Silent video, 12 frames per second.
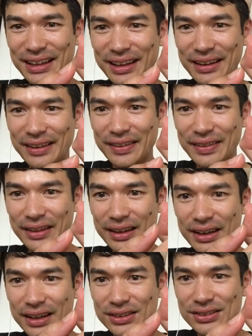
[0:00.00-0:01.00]
And
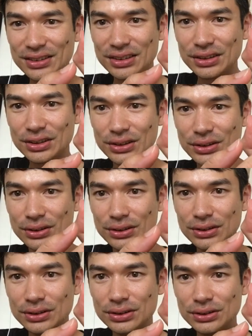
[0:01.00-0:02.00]
that
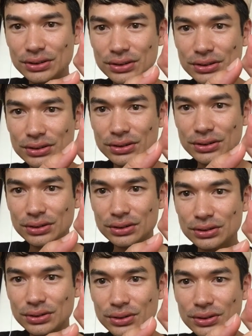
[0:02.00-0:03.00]

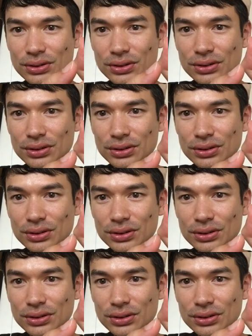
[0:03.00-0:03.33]
is